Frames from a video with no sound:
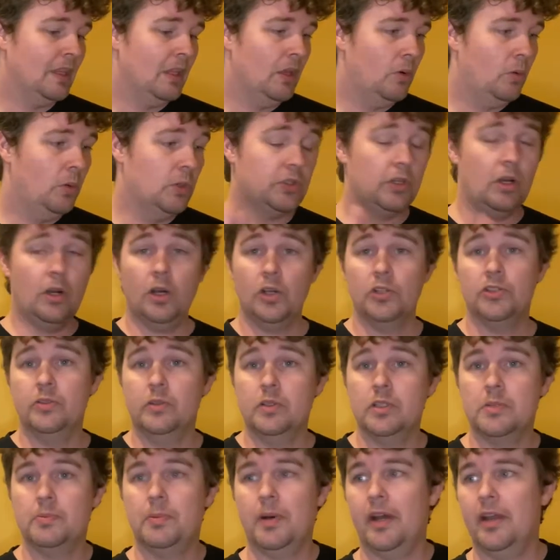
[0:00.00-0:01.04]
was also
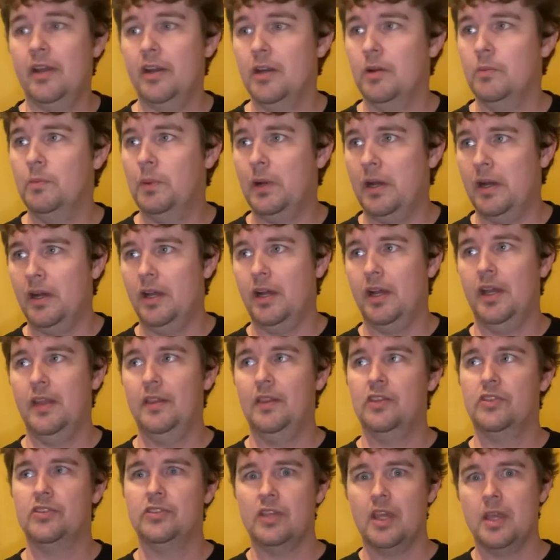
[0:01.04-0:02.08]
inspired by the
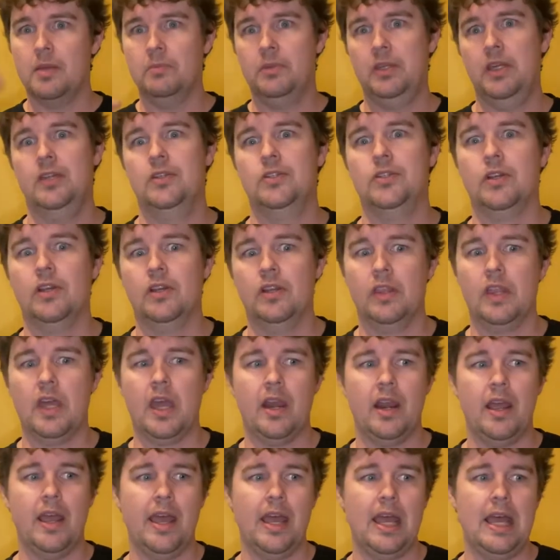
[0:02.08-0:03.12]
same teacher that
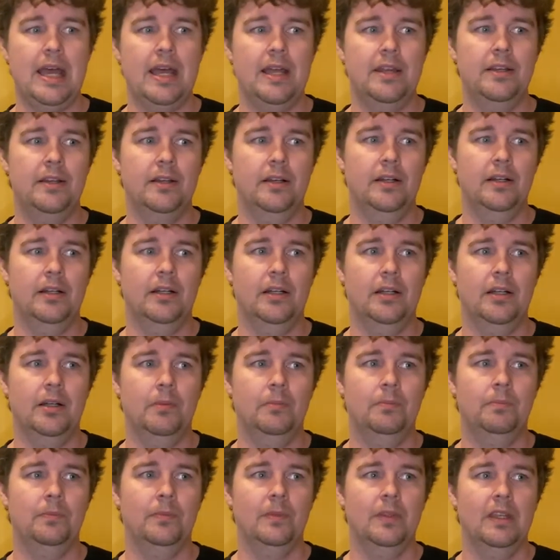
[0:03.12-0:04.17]
had
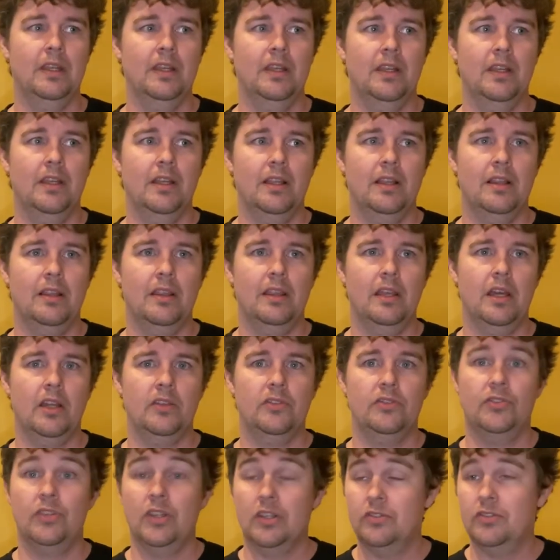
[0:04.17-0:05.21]
that
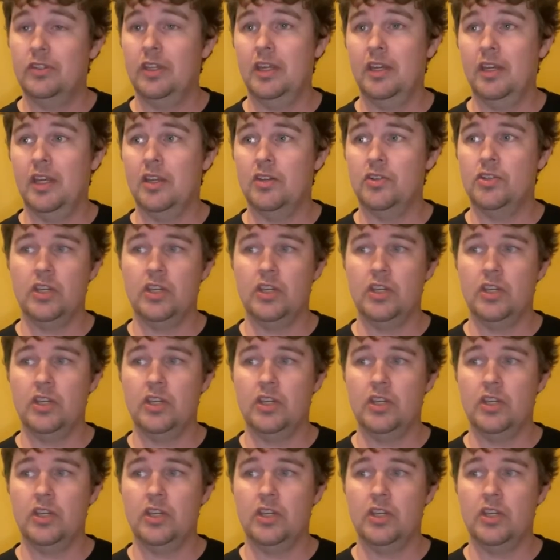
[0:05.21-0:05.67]
16-inch.